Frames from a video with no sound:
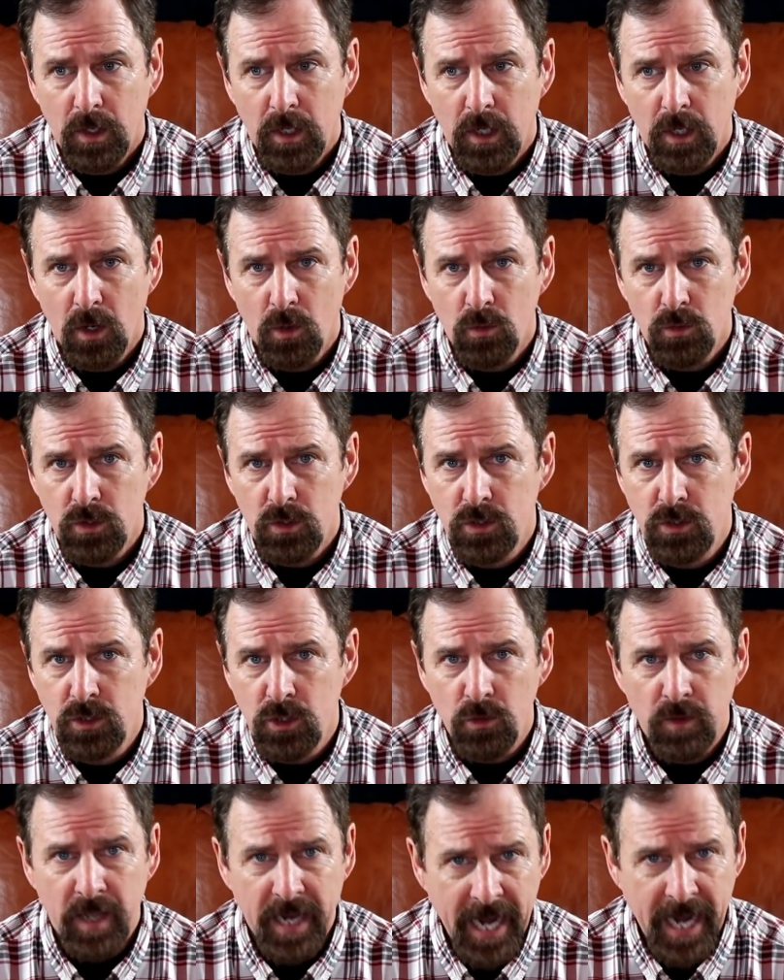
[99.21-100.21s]
You know,
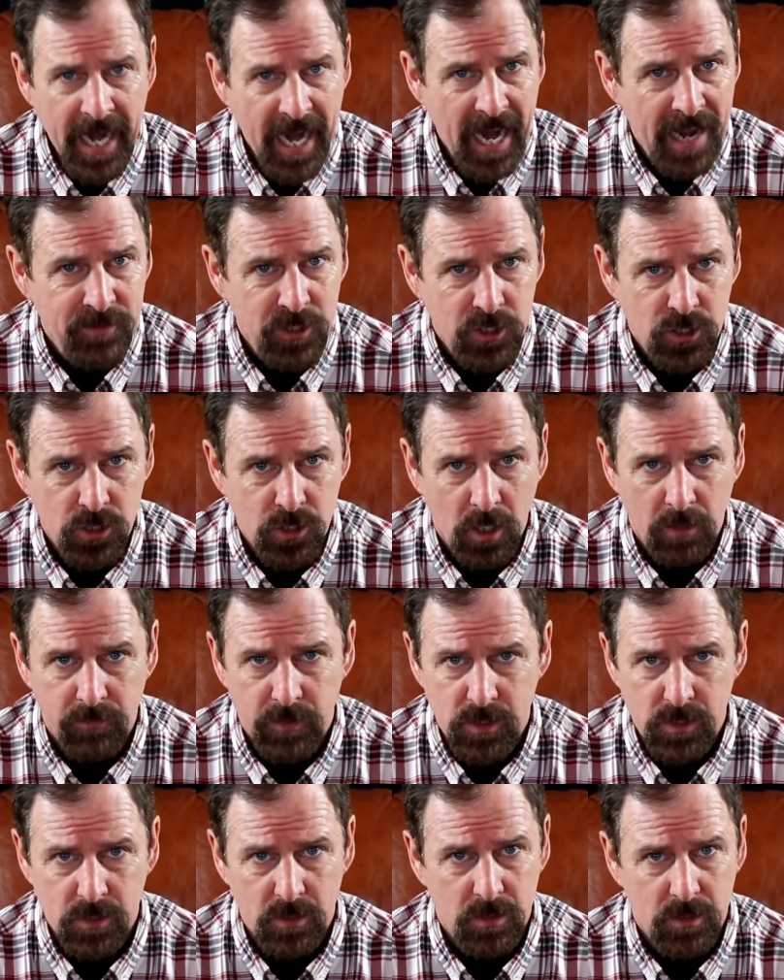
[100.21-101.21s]
do they have a
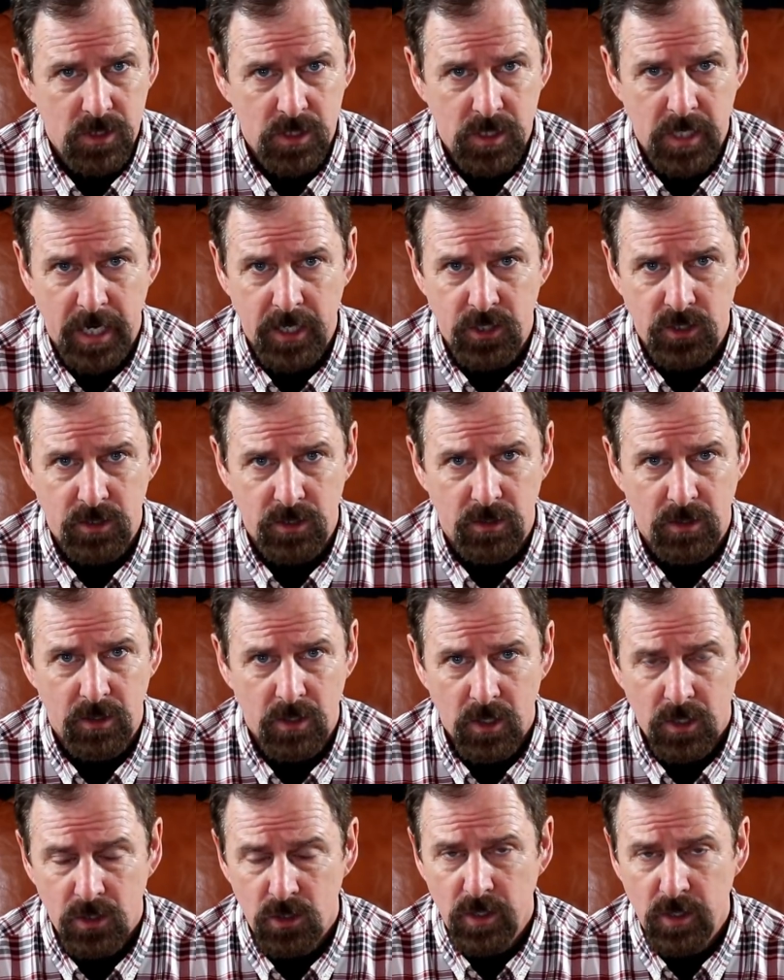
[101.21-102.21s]
service station?
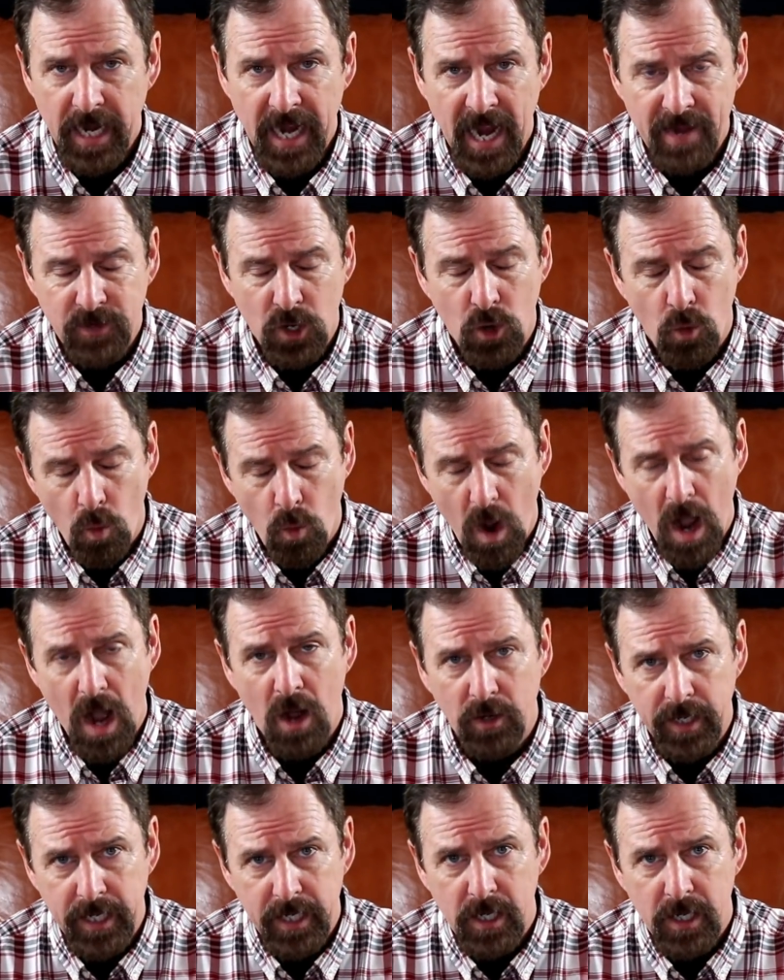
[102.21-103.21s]
Do they have a
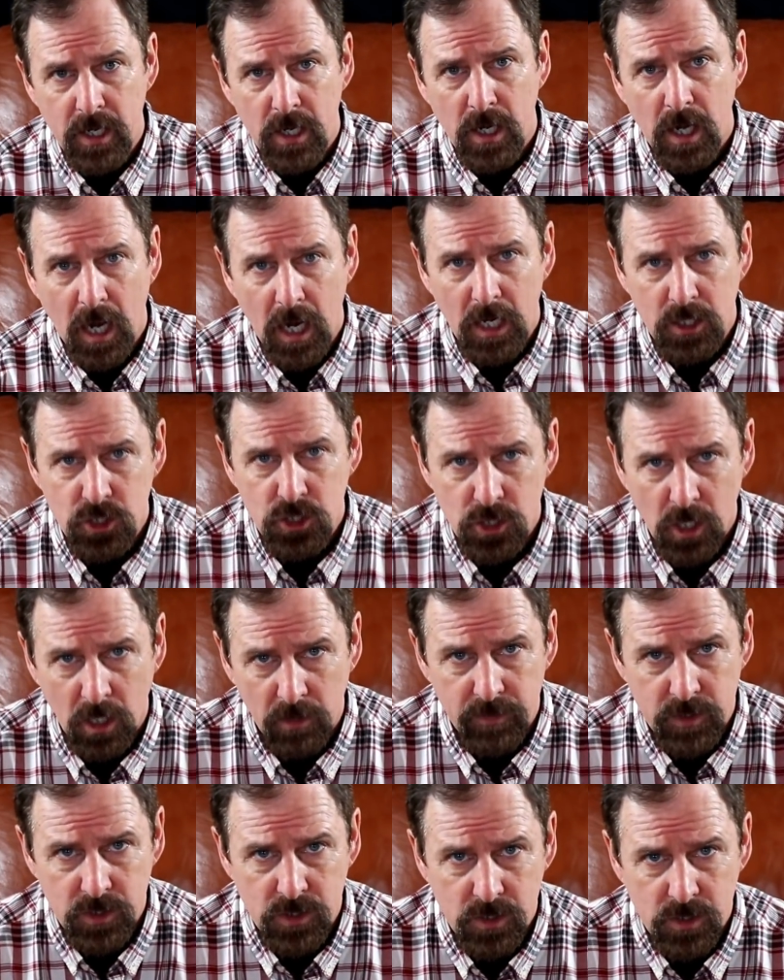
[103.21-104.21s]
quality
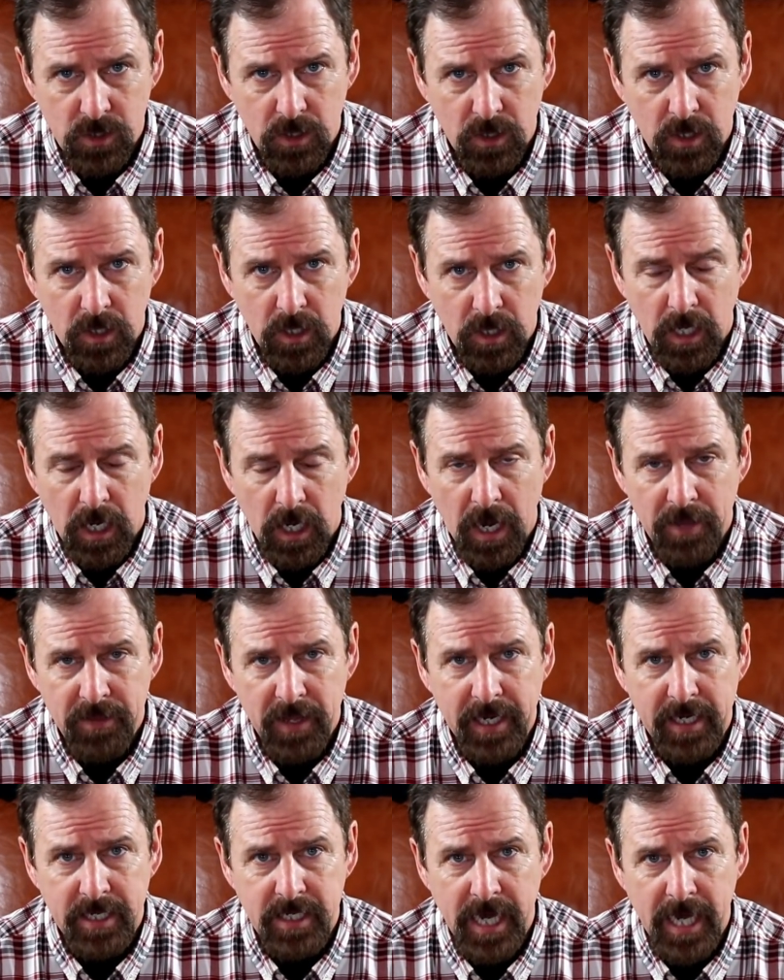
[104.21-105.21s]
service
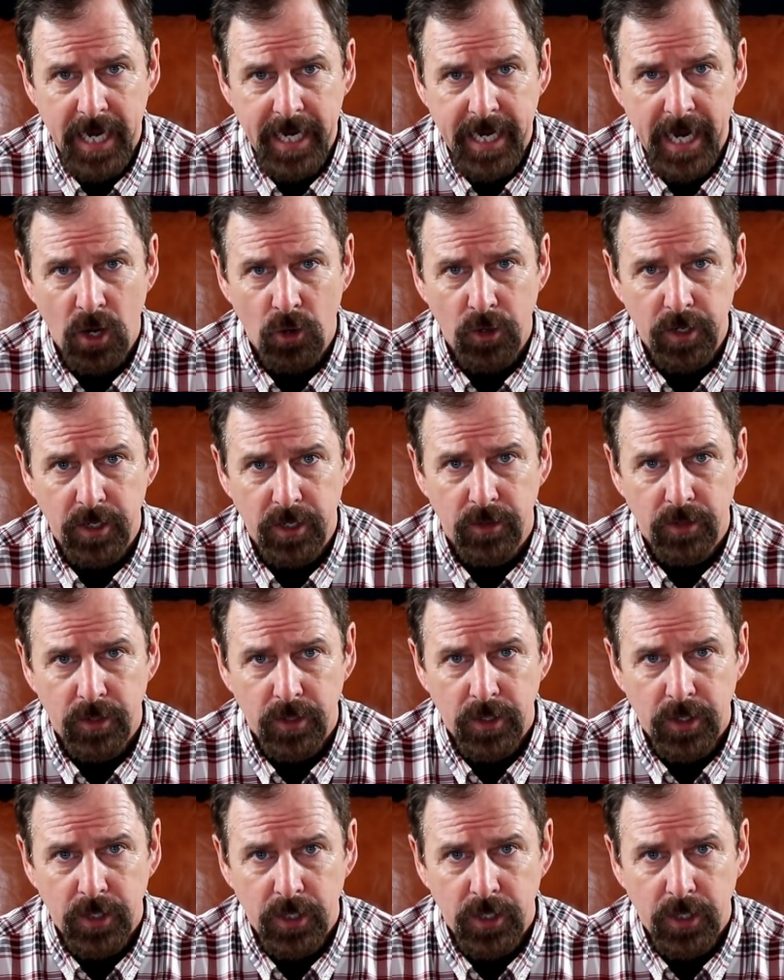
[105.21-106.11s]
that can take care of you?